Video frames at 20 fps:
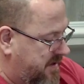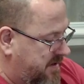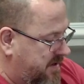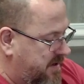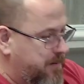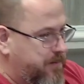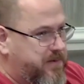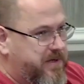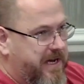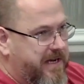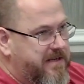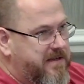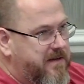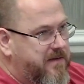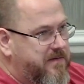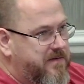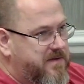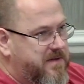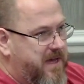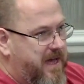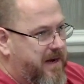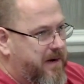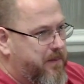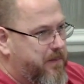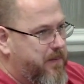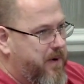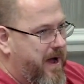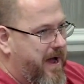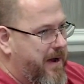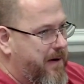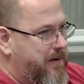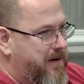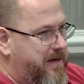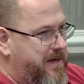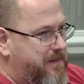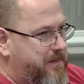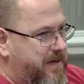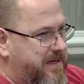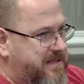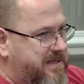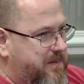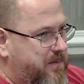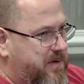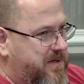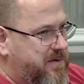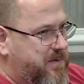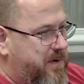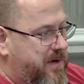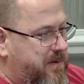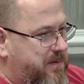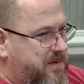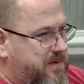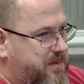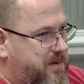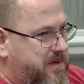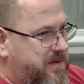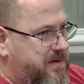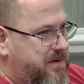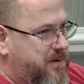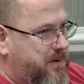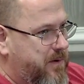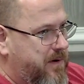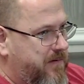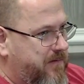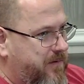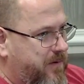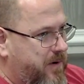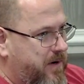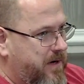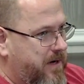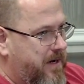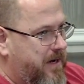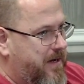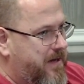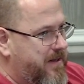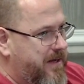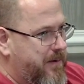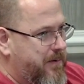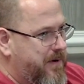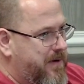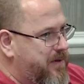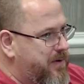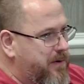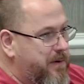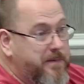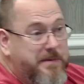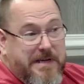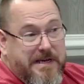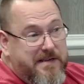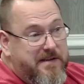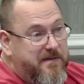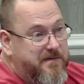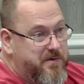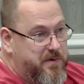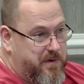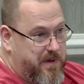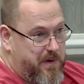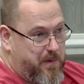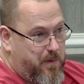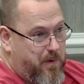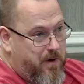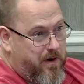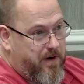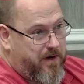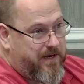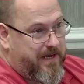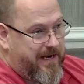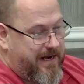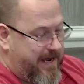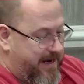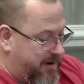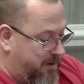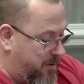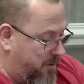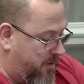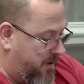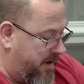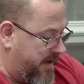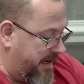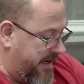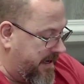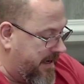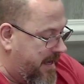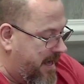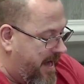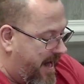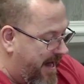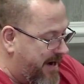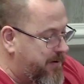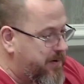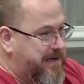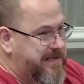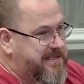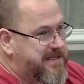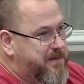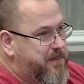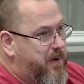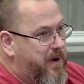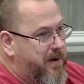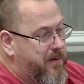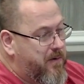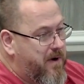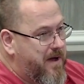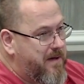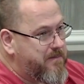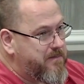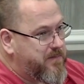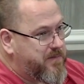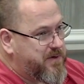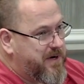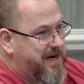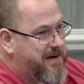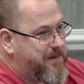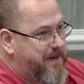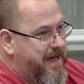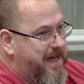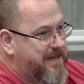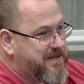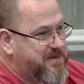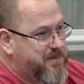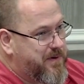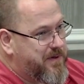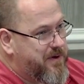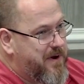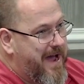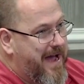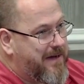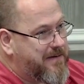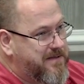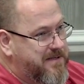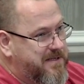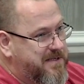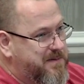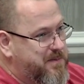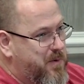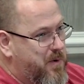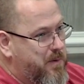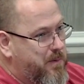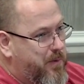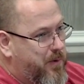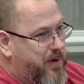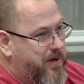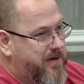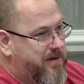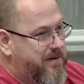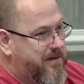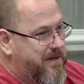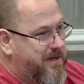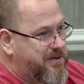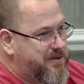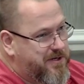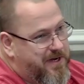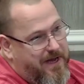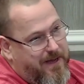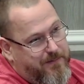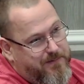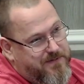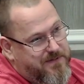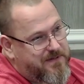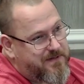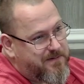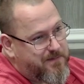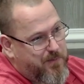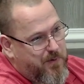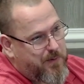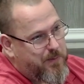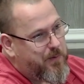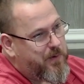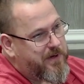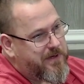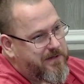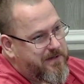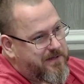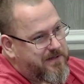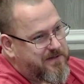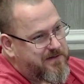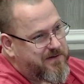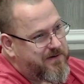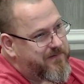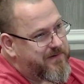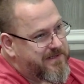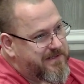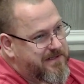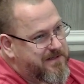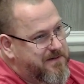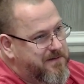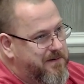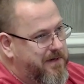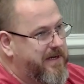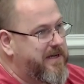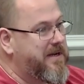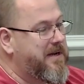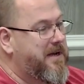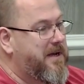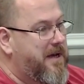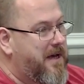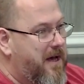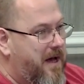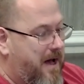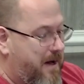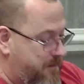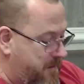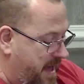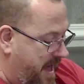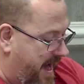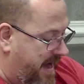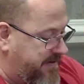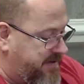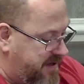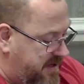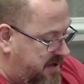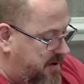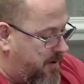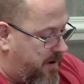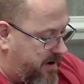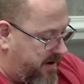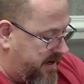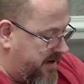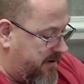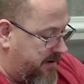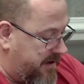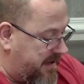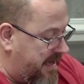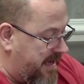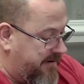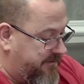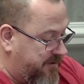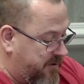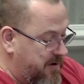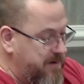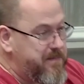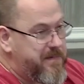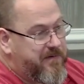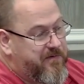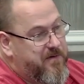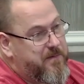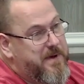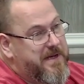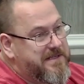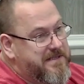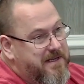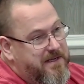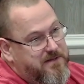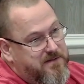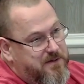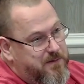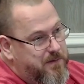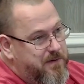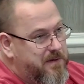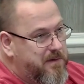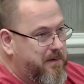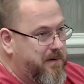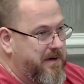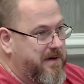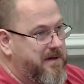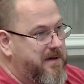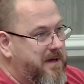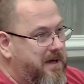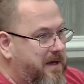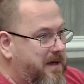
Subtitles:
the objectives had a priority based on which one was 1, 2, 3, or 4. They were either objectives or they weren't. And I don't want to get to the point where I'm trying to be asked whether housing is more important than jobs is more important than services, right? I think you are hearing a lot of agreement from us on 2 and 3,